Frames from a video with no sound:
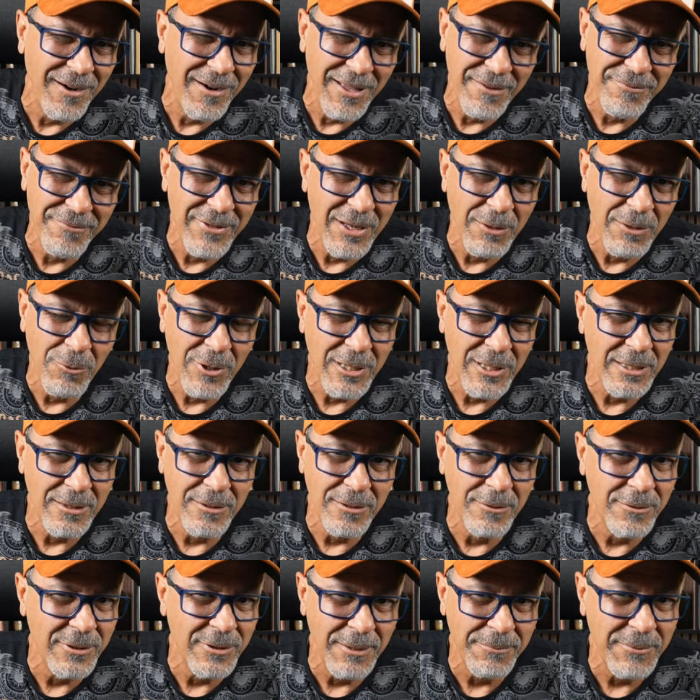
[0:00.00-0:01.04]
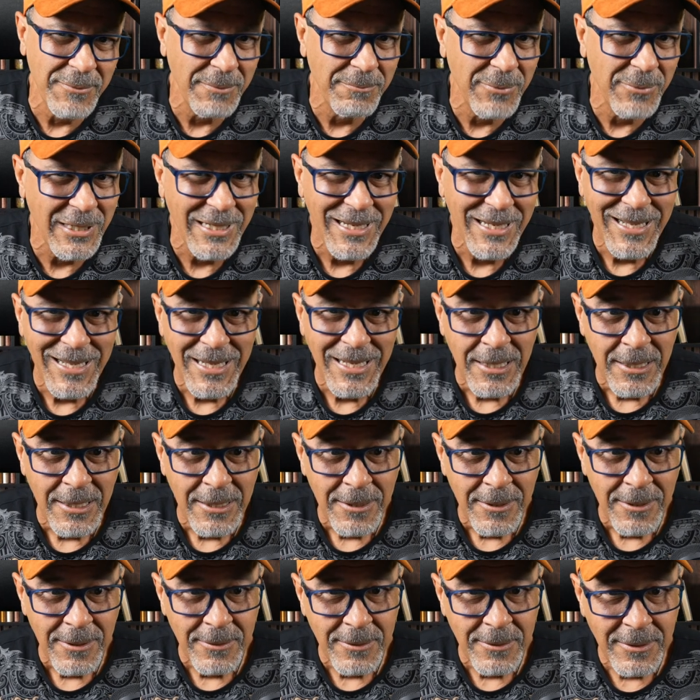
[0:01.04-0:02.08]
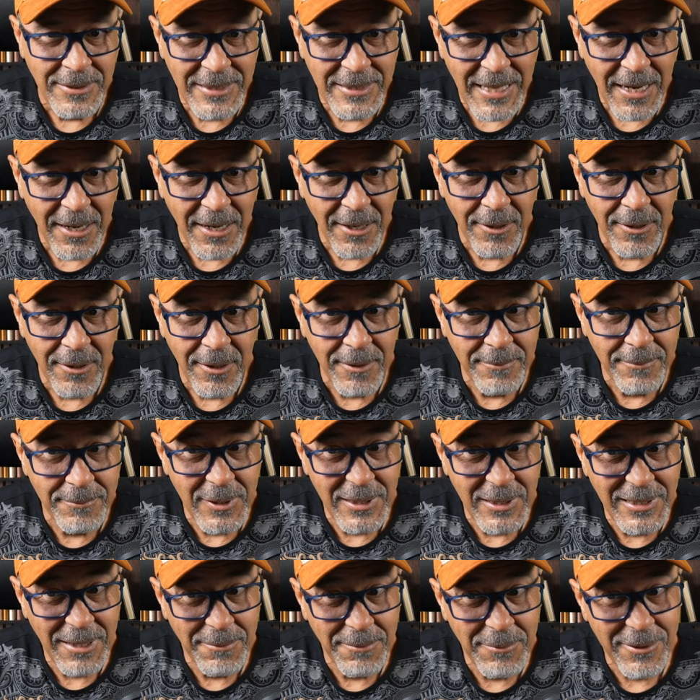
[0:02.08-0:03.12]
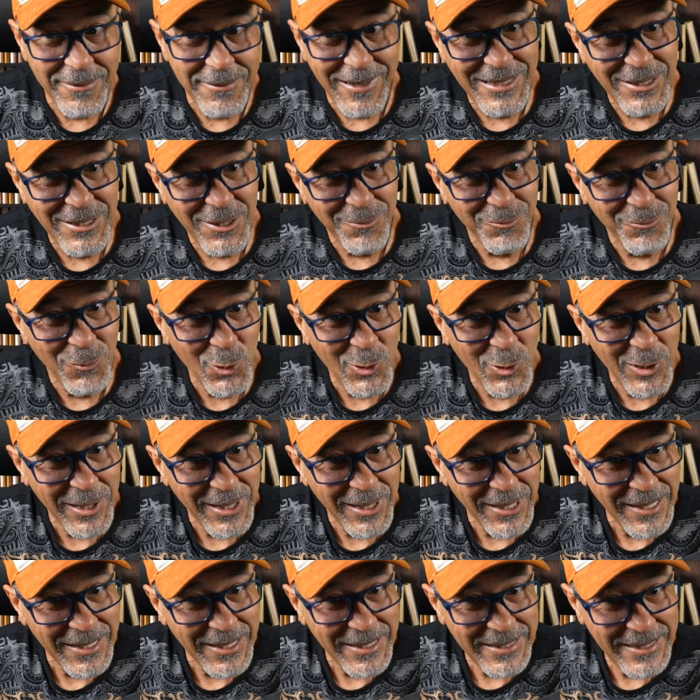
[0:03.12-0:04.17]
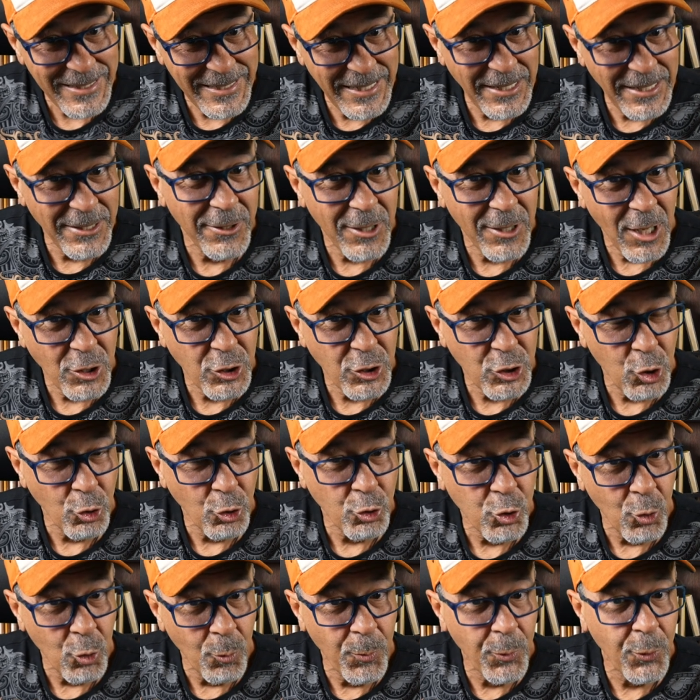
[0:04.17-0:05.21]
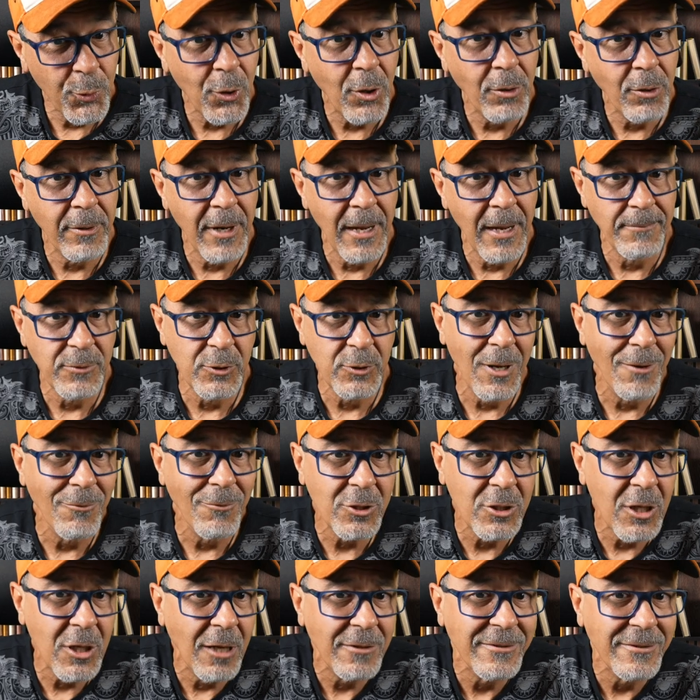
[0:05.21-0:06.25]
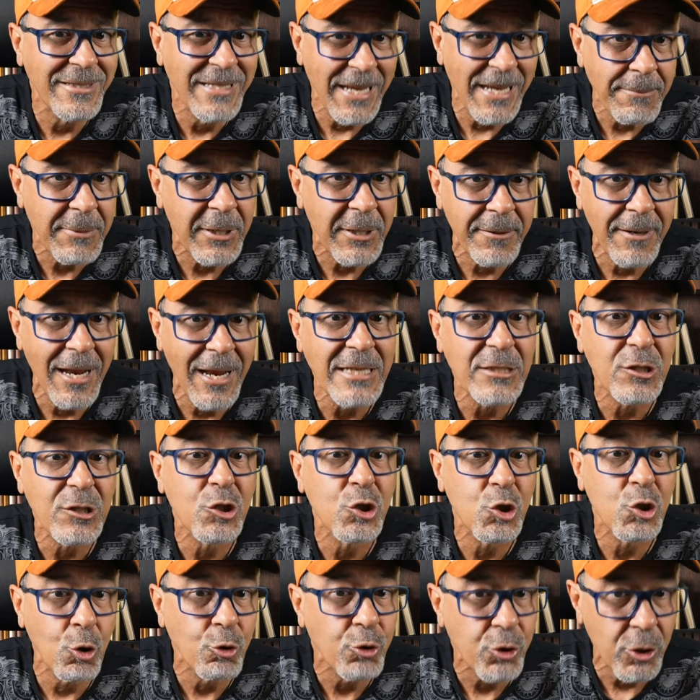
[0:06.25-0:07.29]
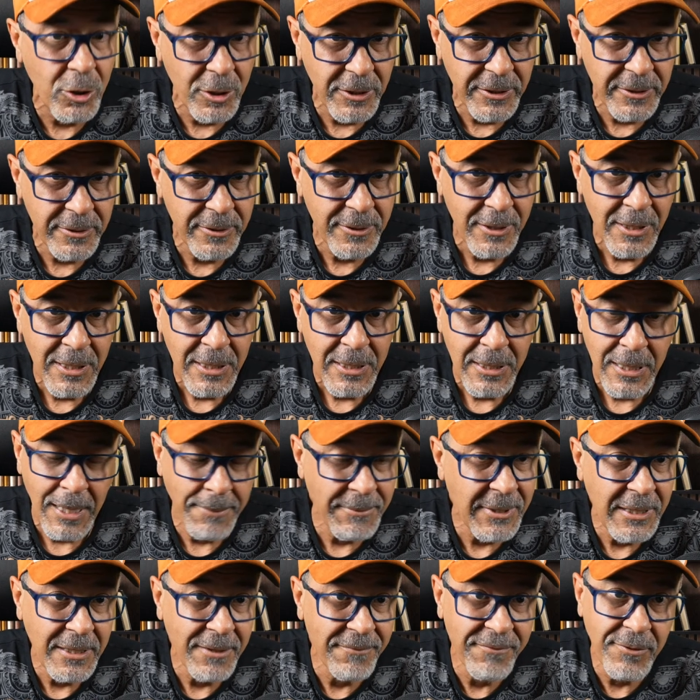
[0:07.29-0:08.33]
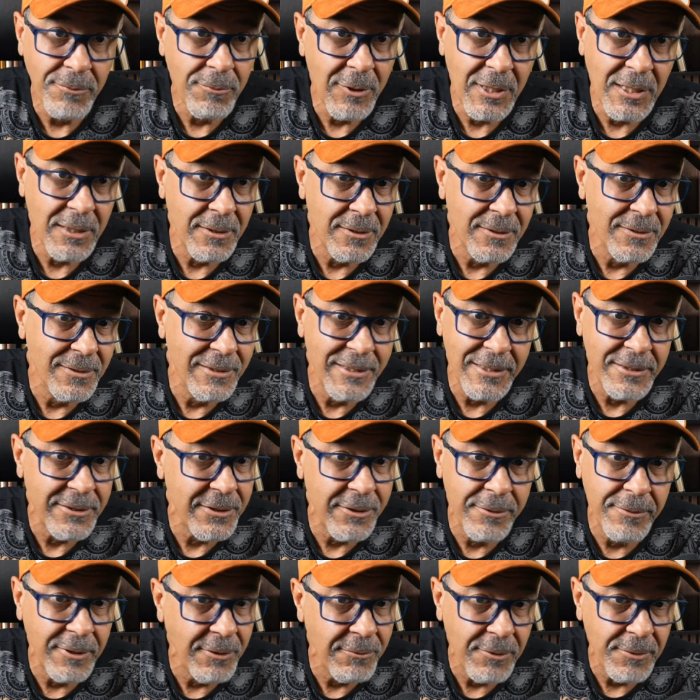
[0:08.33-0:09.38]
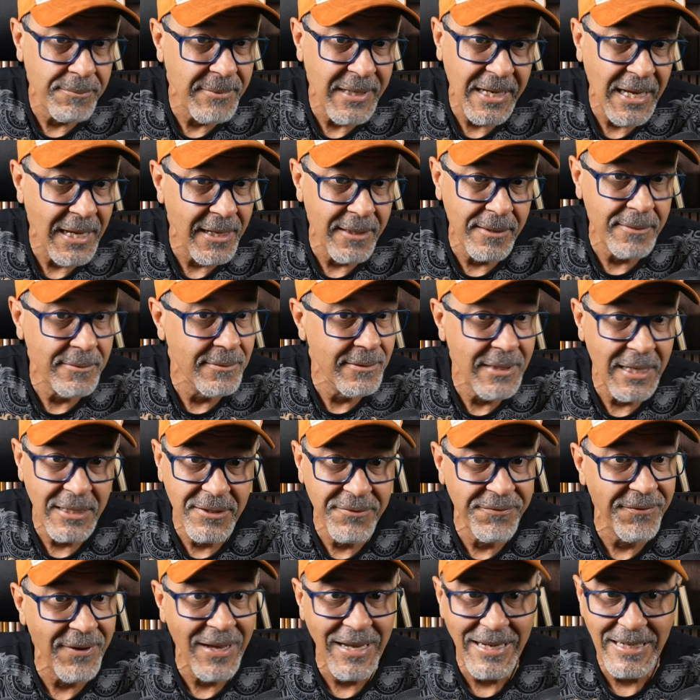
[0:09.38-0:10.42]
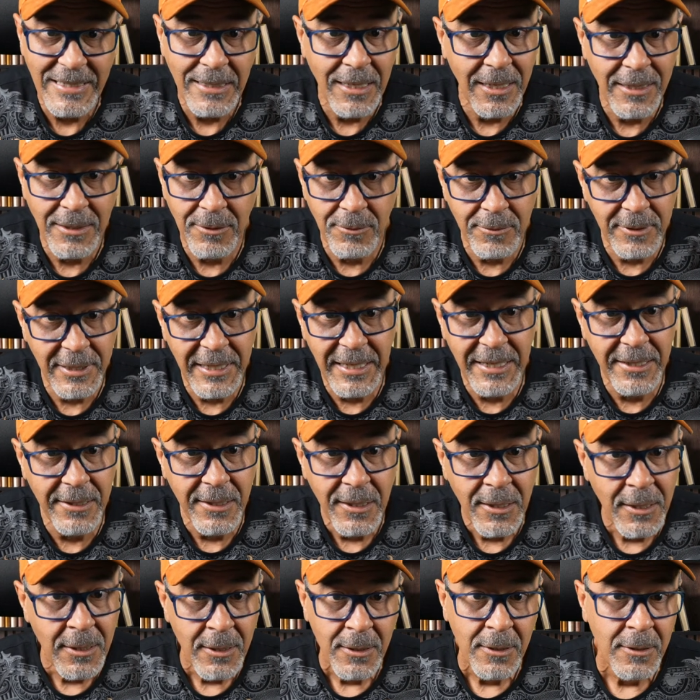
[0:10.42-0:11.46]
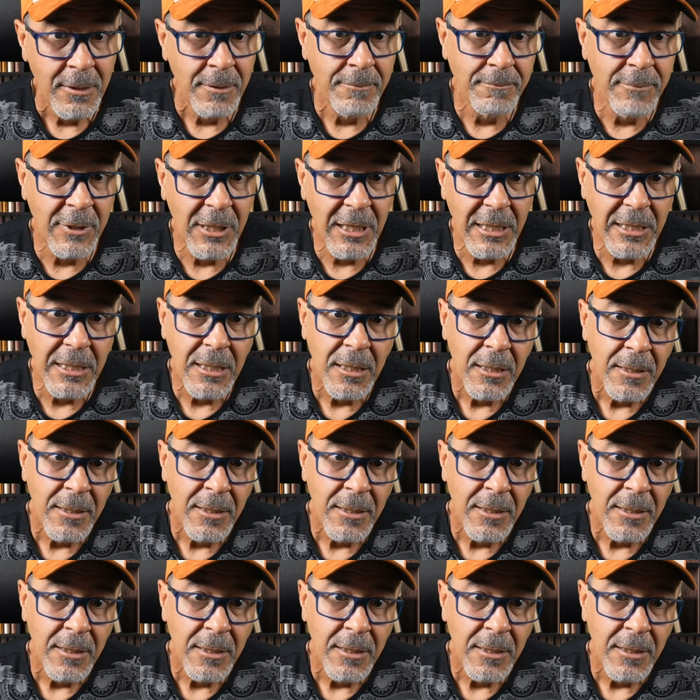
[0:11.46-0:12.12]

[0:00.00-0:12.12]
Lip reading: they want to do something, but the Democrats are more geared on social programs. So I would call Democrats socialist. I mean, if you want to disagree with me, that's fine. I don't care. But